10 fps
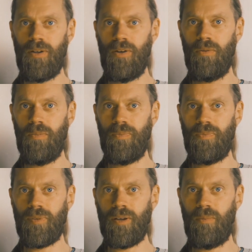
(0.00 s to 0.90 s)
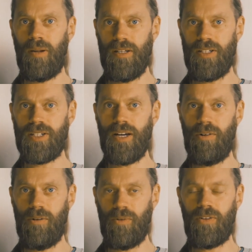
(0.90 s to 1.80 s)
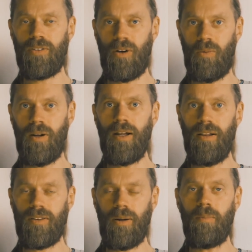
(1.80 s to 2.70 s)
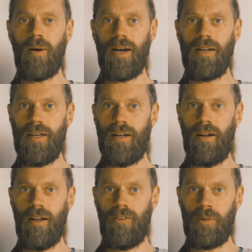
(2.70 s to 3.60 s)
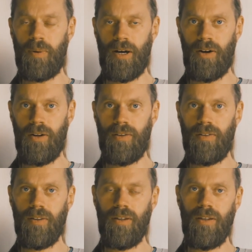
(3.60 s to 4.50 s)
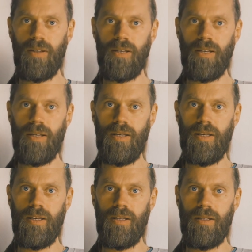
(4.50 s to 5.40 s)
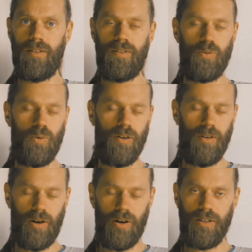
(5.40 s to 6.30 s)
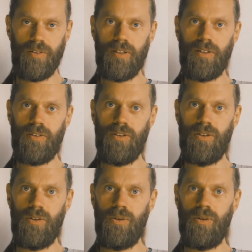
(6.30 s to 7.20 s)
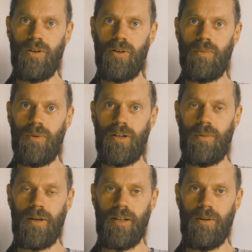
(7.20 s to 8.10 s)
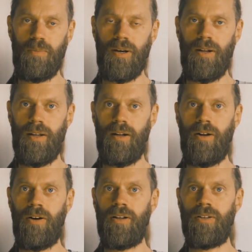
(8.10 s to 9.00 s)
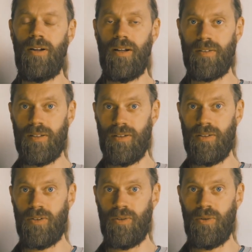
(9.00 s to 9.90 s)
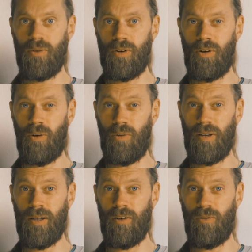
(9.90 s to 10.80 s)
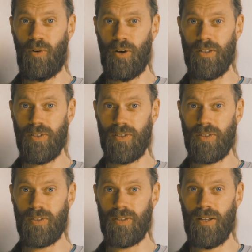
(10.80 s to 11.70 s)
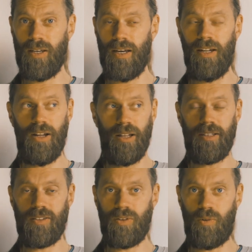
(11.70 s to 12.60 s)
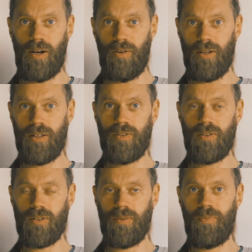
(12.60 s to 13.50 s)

you, please share it with someone else that might need a loving parent. This is one of the hardest things to do, becoming independent, learning to listen to your own inner voice and not the surroundings